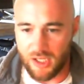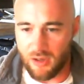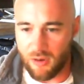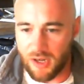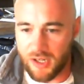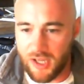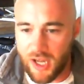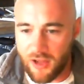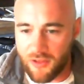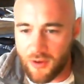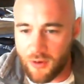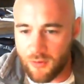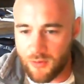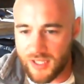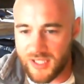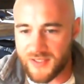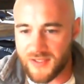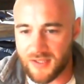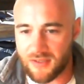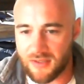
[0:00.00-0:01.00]
Another
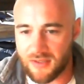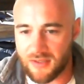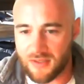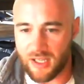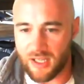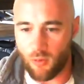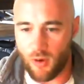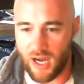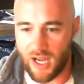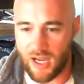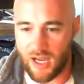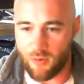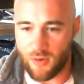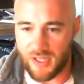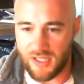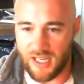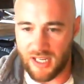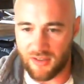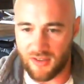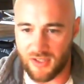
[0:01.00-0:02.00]
reason like why I
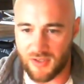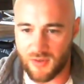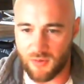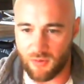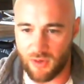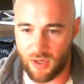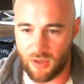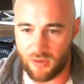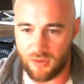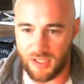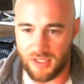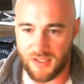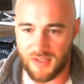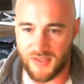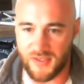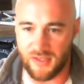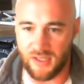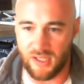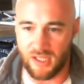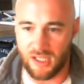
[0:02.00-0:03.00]
went down this road
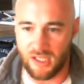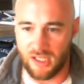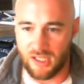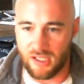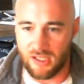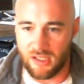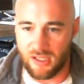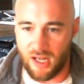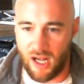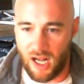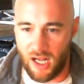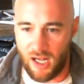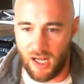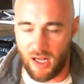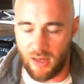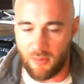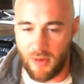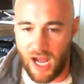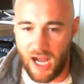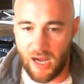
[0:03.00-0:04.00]
is
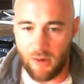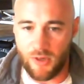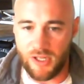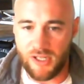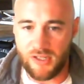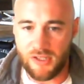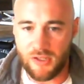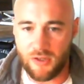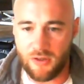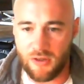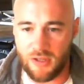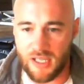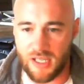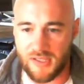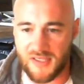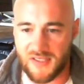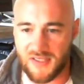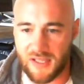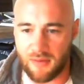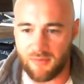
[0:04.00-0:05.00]
I wanted to
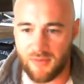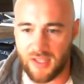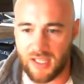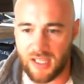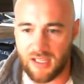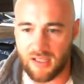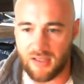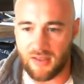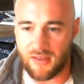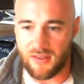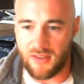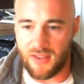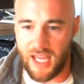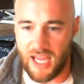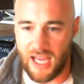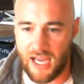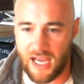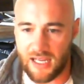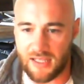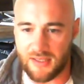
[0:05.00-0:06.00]
create something
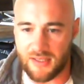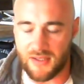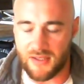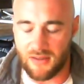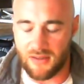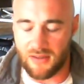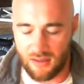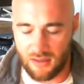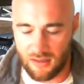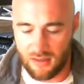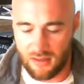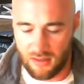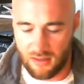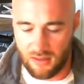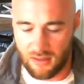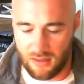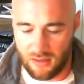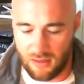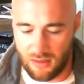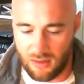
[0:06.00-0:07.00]
that
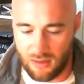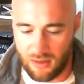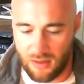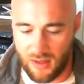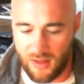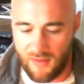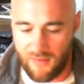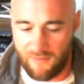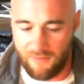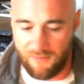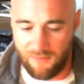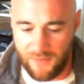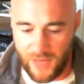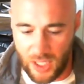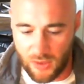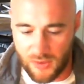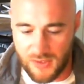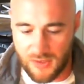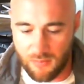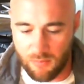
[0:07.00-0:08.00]

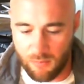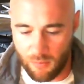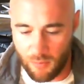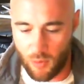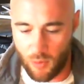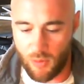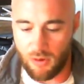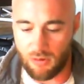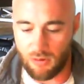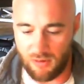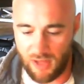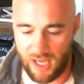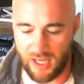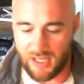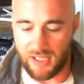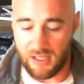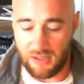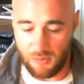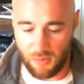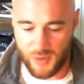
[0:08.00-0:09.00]
felt more
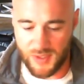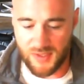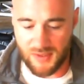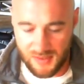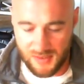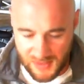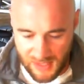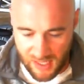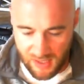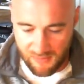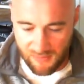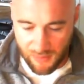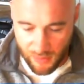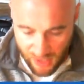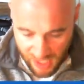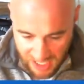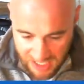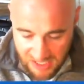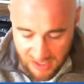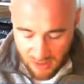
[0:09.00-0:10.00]
like it was designed
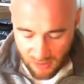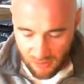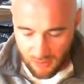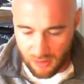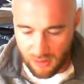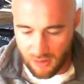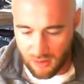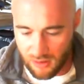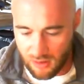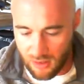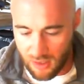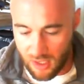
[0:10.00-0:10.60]
for Angular.